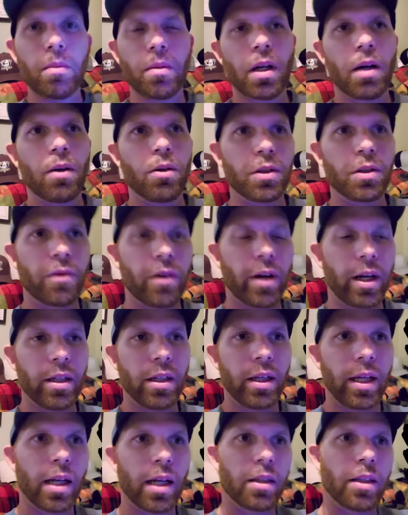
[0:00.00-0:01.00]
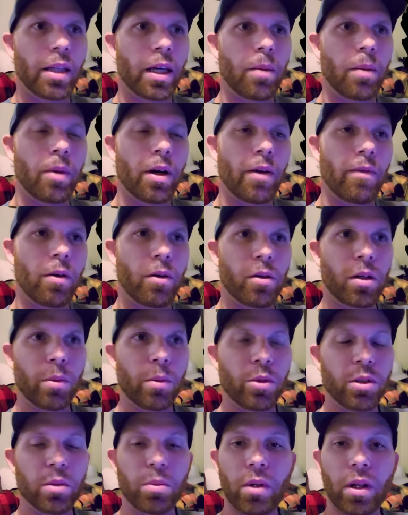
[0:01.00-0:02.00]
I was finding out that my phone
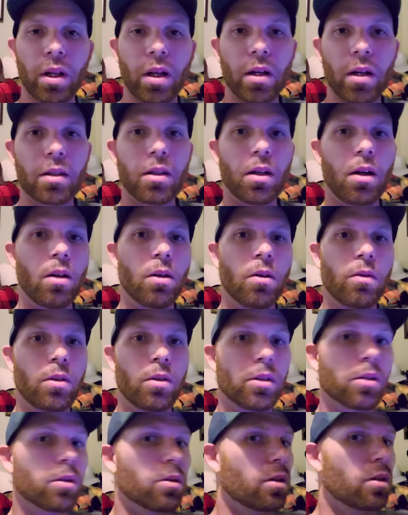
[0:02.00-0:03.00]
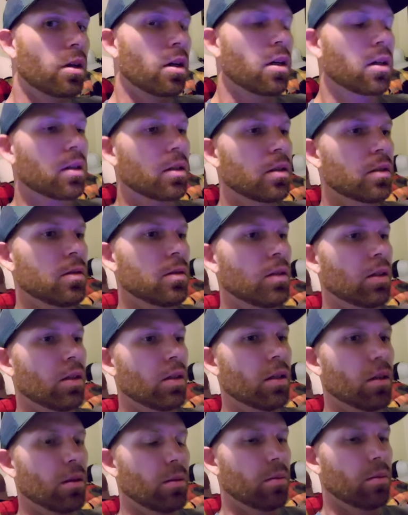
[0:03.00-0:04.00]
number is blocked all over Little Rock,
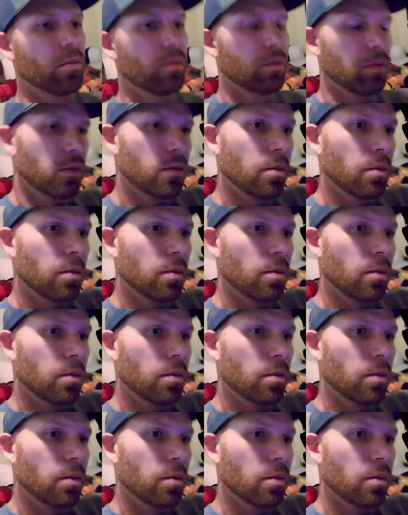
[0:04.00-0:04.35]
um,